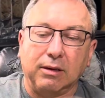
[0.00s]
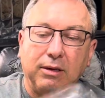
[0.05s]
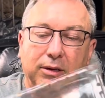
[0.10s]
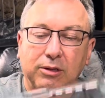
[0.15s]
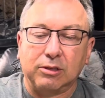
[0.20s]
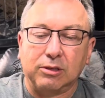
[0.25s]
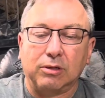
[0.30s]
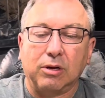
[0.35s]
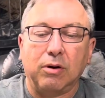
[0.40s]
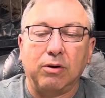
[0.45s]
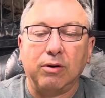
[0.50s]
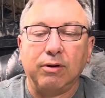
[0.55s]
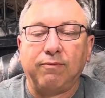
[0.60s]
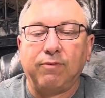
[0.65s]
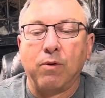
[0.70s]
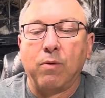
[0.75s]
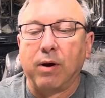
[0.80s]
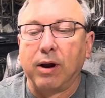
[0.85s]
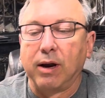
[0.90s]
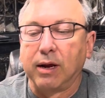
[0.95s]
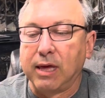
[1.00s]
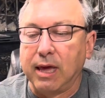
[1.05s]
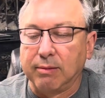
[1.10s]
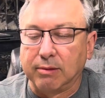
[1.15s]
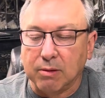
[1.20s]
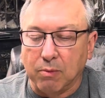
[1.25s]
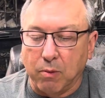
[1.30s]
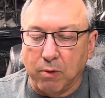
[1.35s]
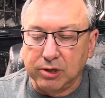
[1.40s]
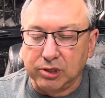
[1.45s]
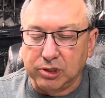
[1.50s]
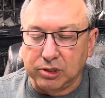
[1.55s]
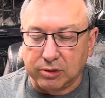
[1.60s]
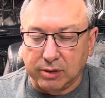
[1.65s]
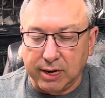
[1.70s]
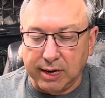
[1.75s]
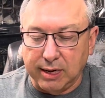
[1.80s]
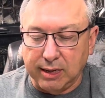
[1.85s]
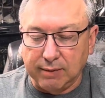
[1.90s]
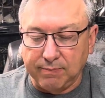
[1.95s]
So if you want to keep the moisture
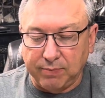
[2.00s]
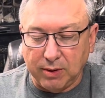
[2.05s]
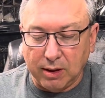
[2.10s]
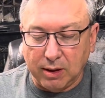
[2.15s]
in it,